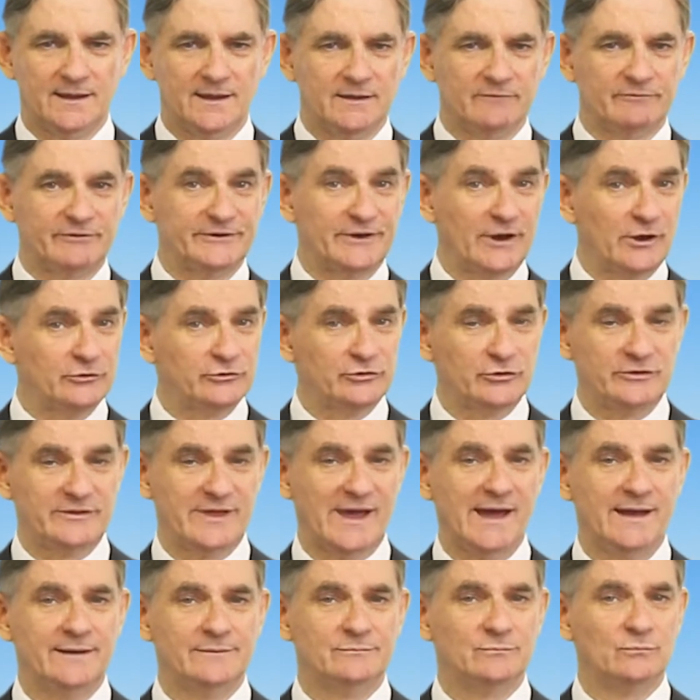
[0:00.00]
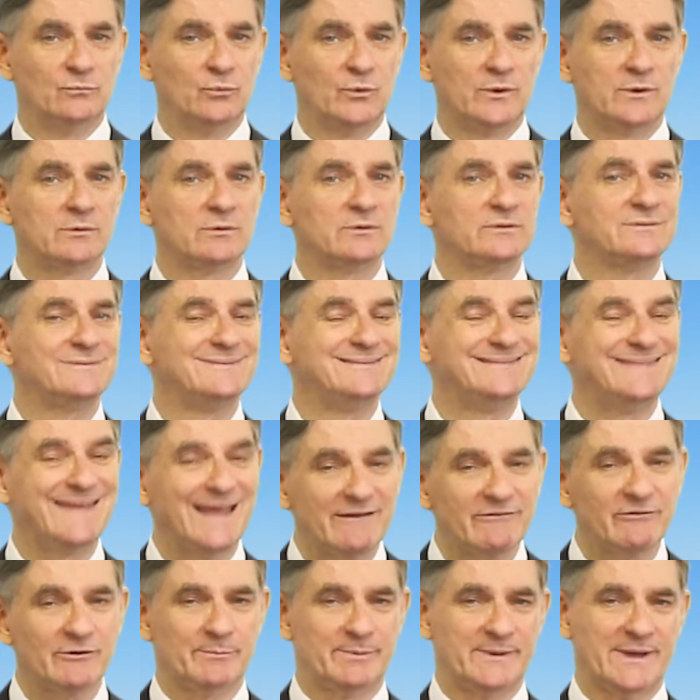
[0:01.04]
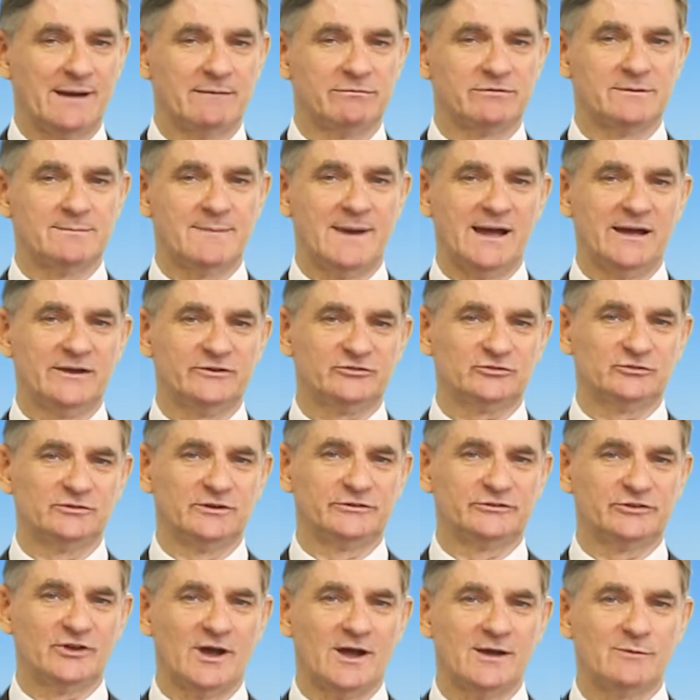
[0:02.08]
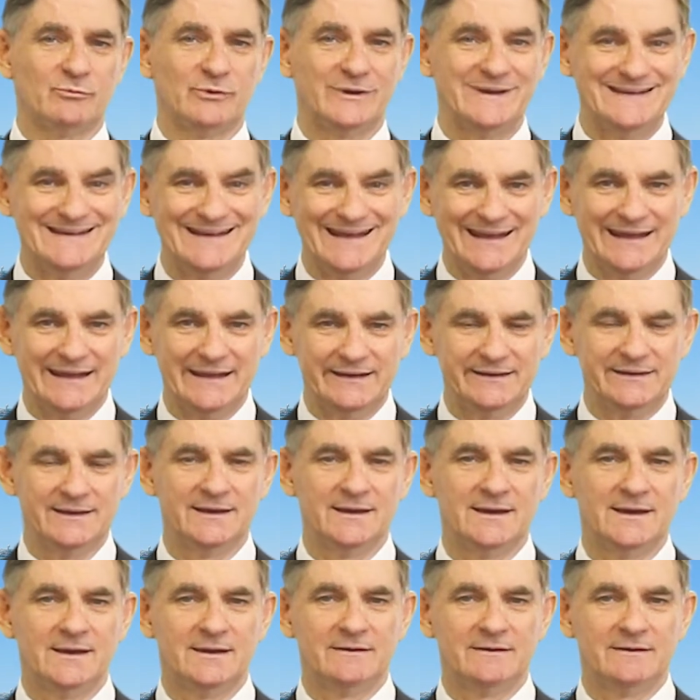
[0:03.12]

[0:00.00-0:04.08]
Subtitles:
If we don't do that, we will never be able to marshal the time we need